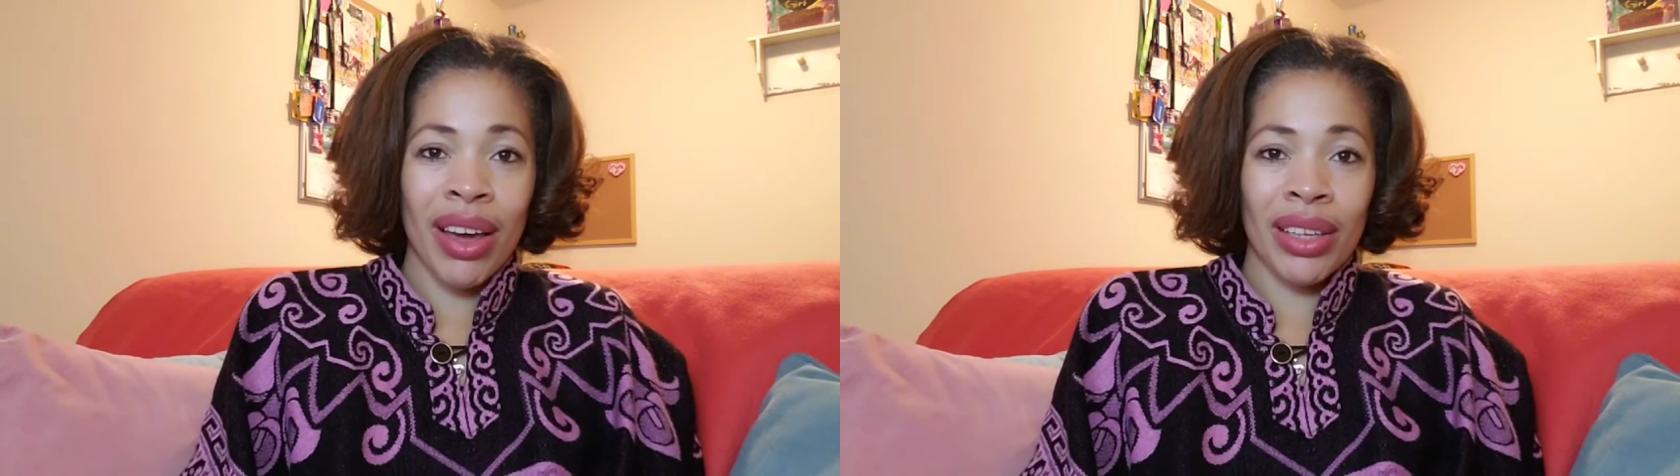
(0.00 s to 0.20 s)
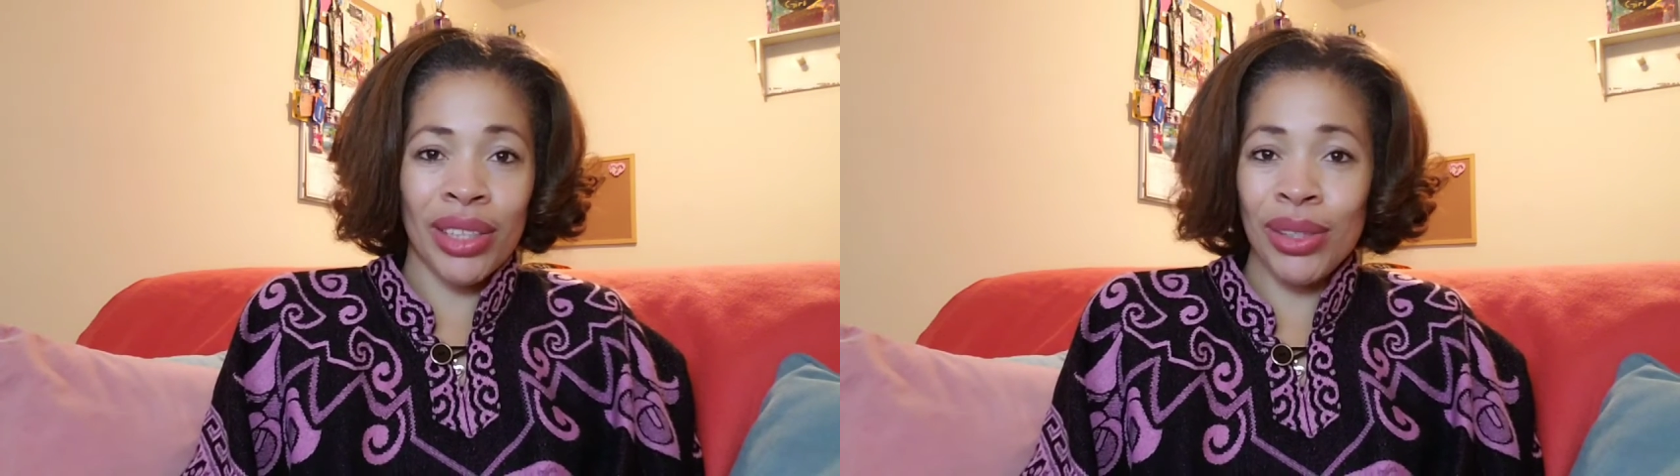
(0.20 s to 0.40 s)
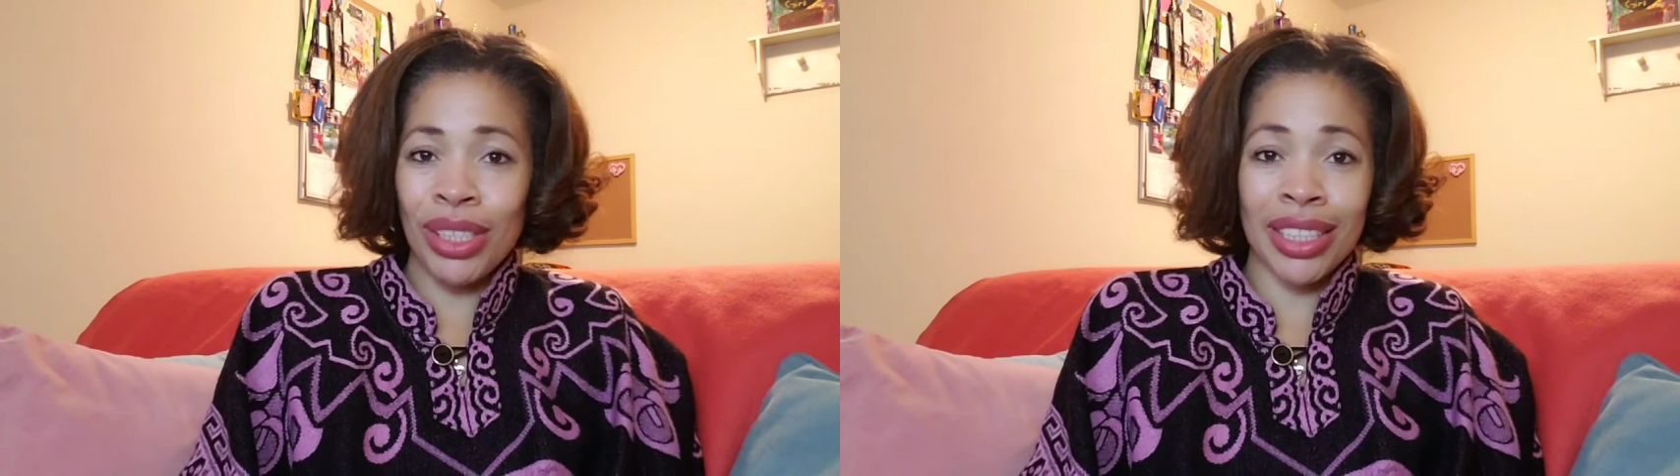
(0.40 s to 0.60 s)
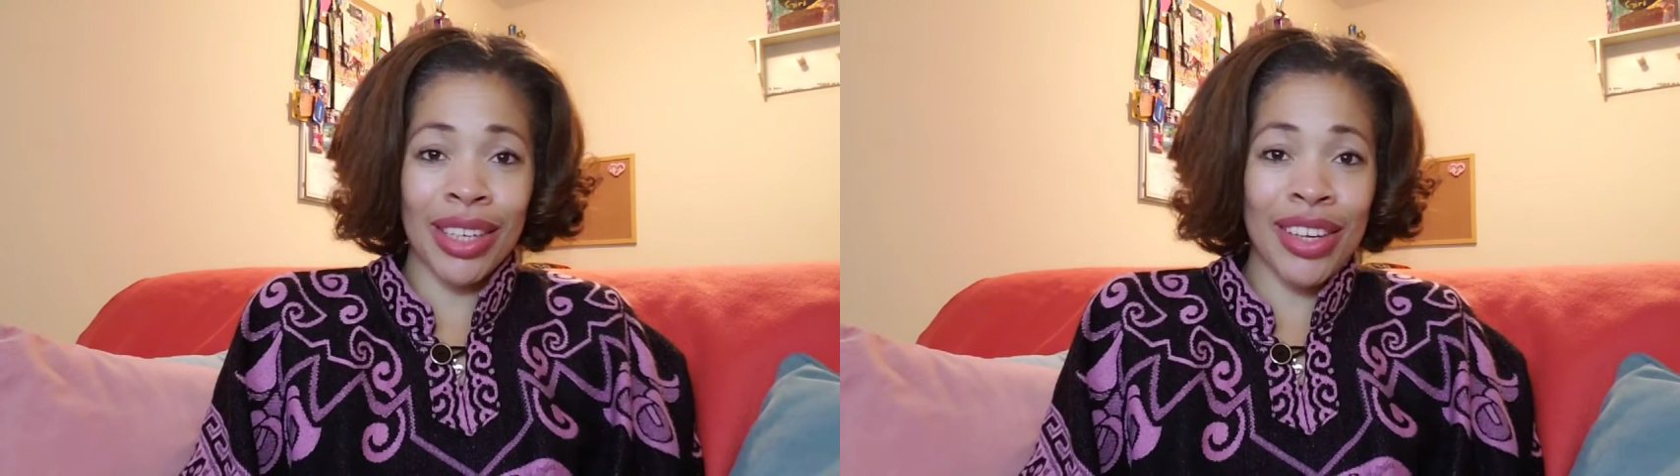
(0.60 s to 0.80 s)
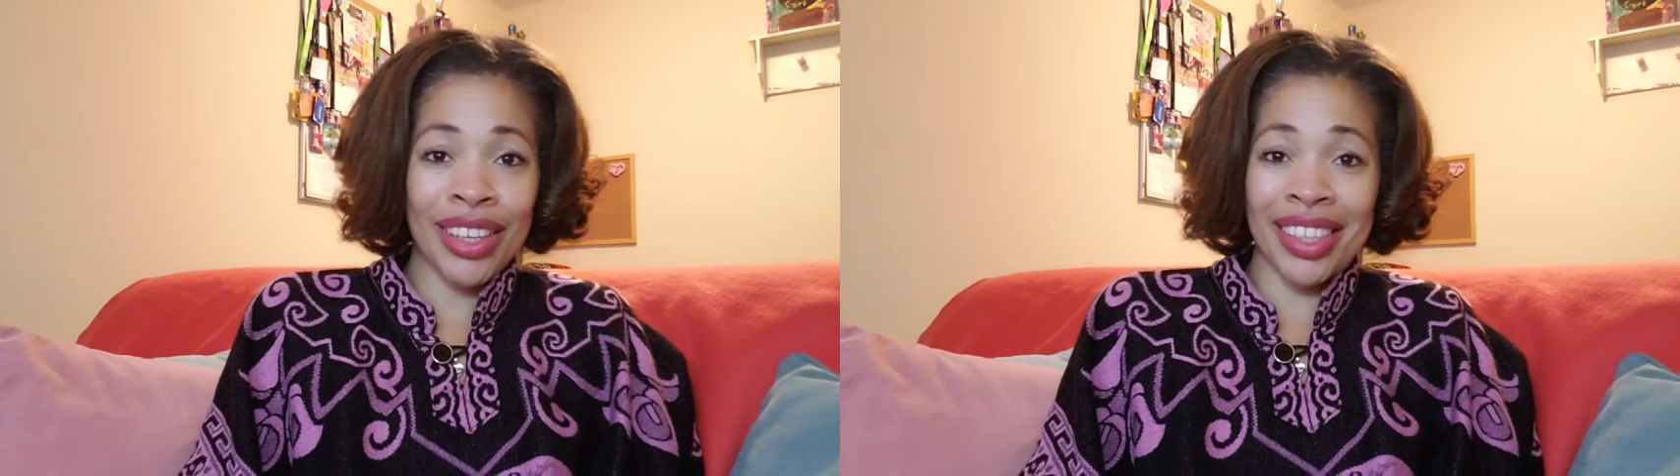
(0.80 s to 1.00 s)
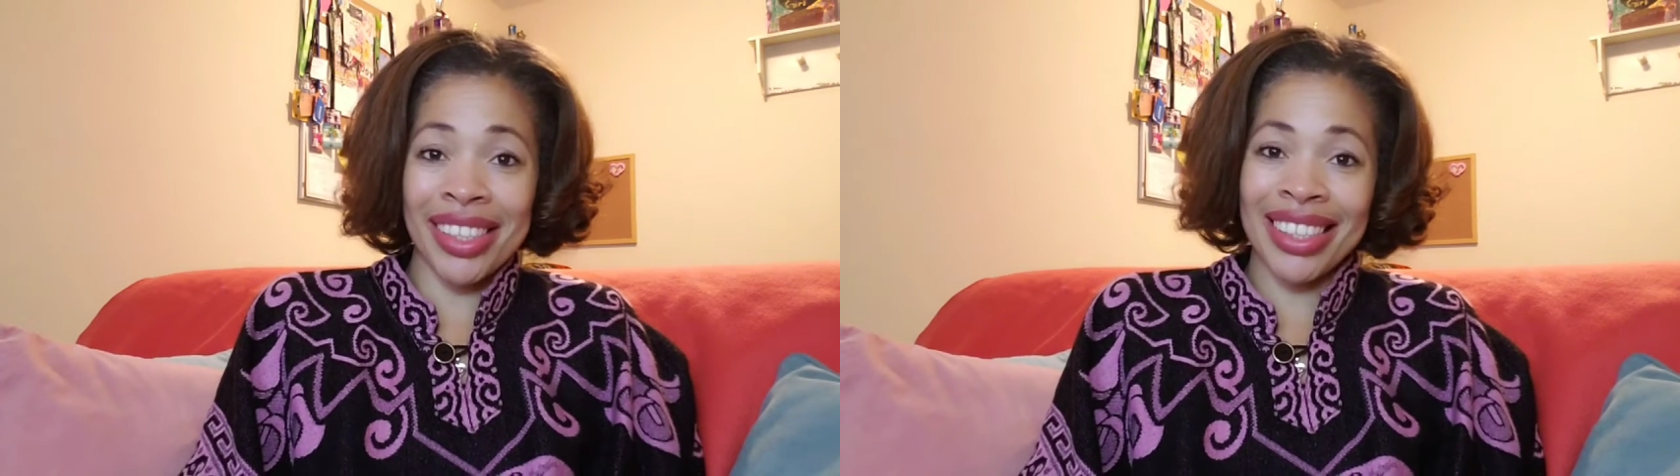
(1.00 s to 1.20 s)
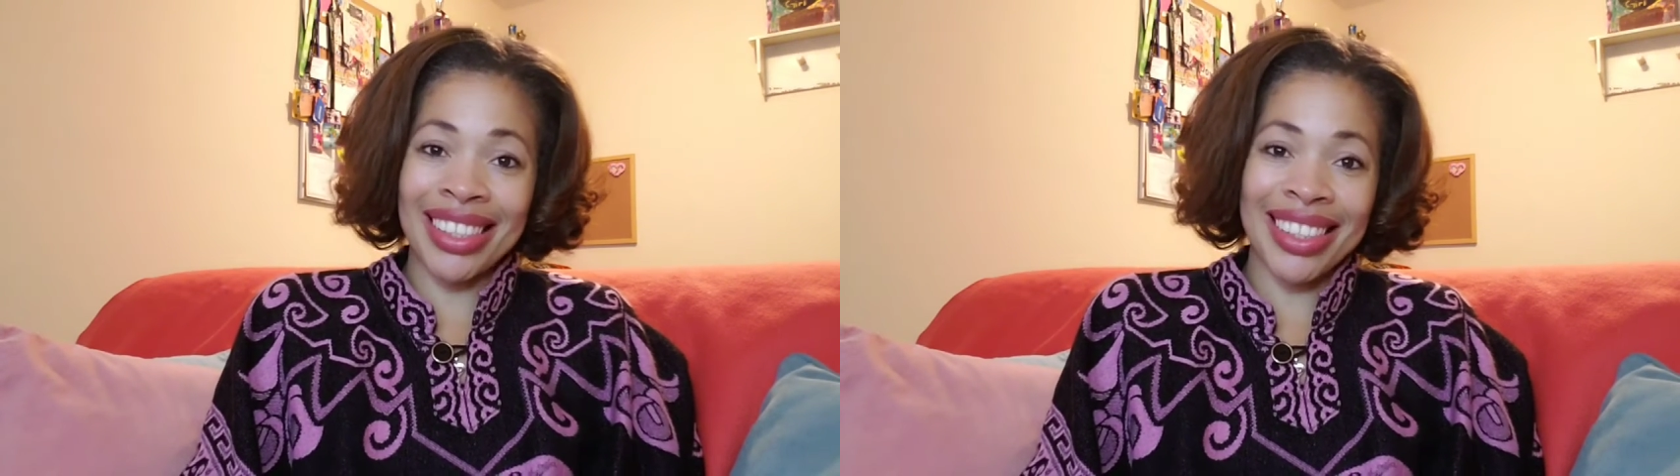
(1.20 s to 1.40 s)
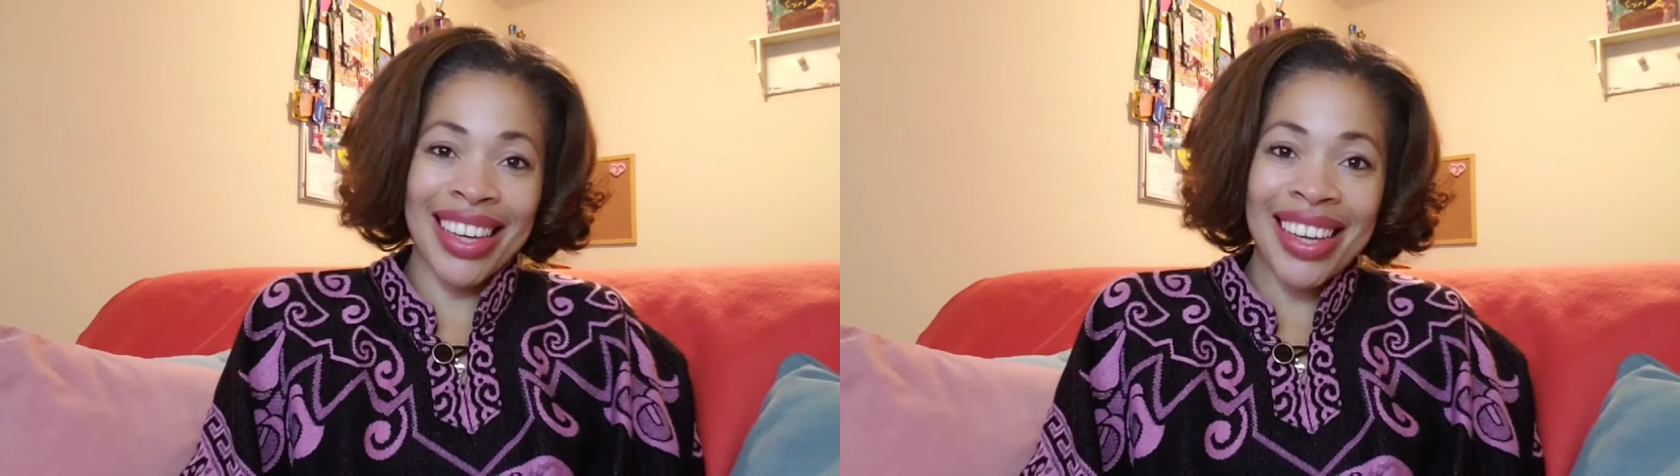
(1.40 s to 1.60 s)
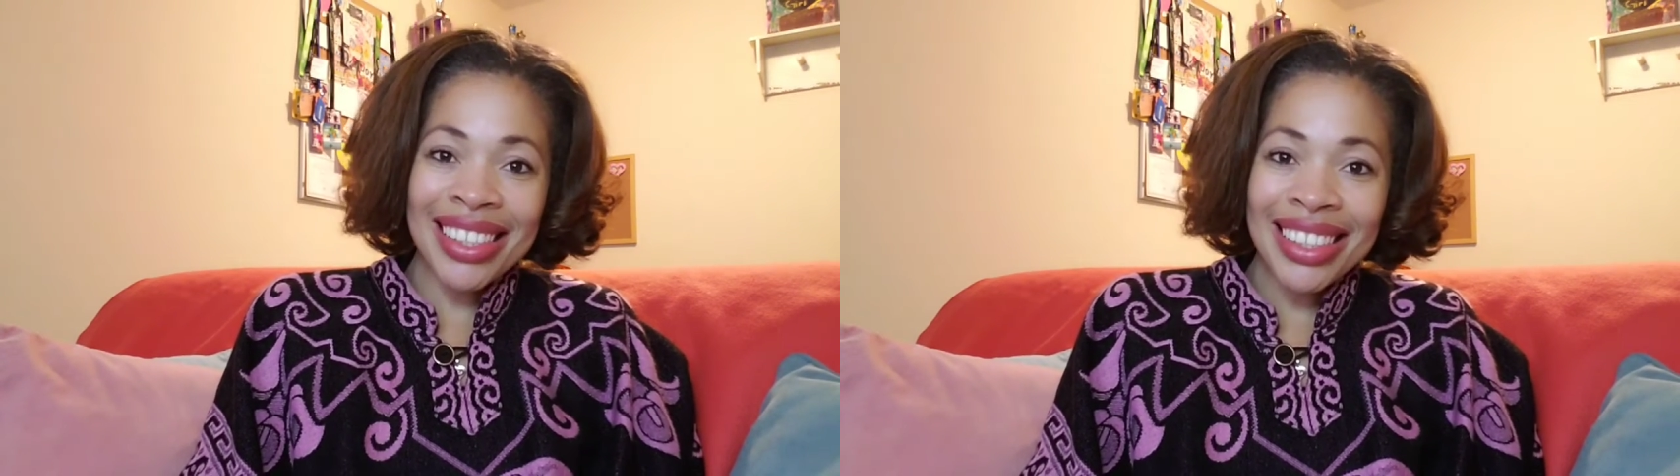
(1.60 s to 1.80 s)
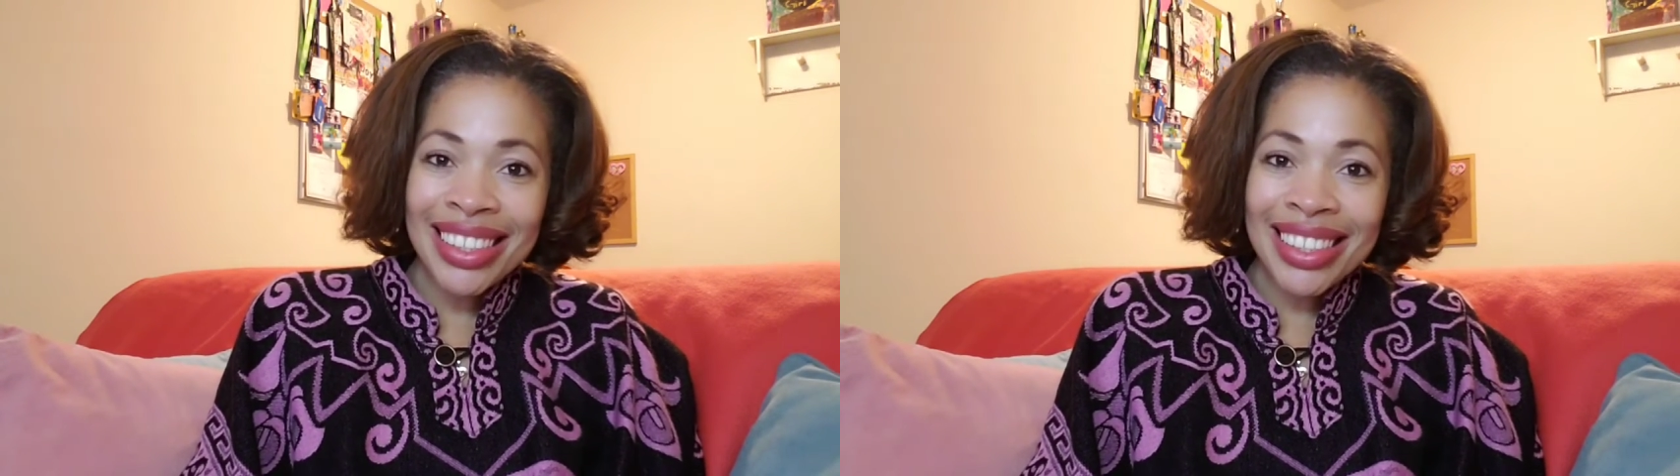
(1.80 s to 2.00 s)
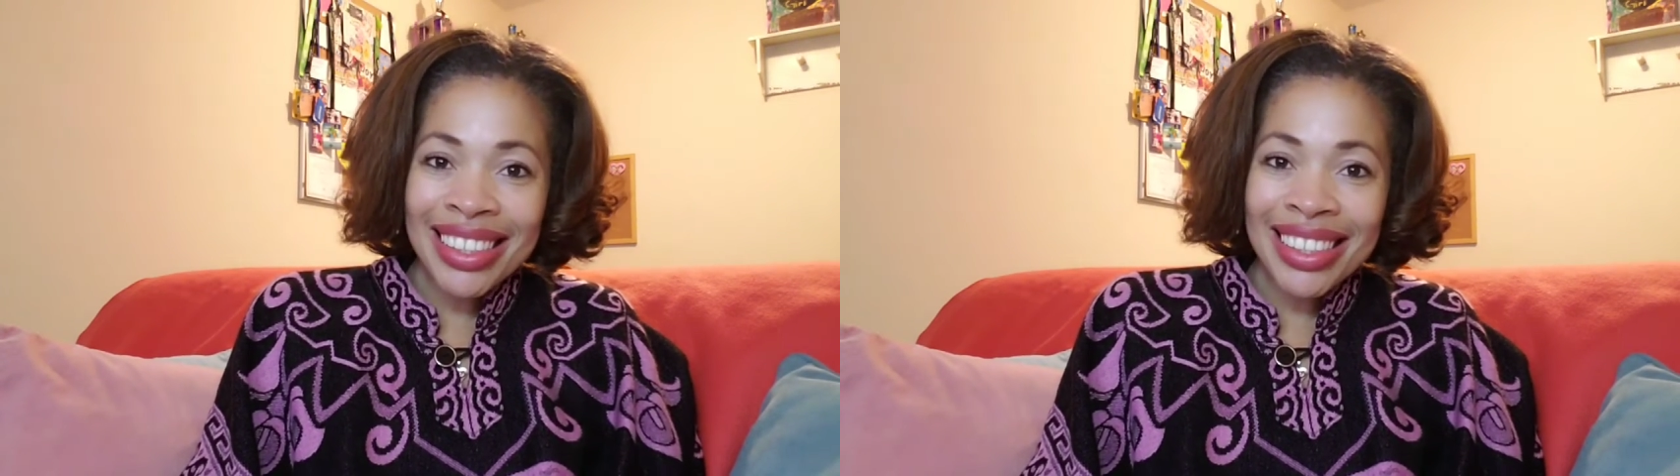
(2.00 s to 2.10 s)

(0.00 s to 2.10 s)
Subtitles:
You just look good, sis.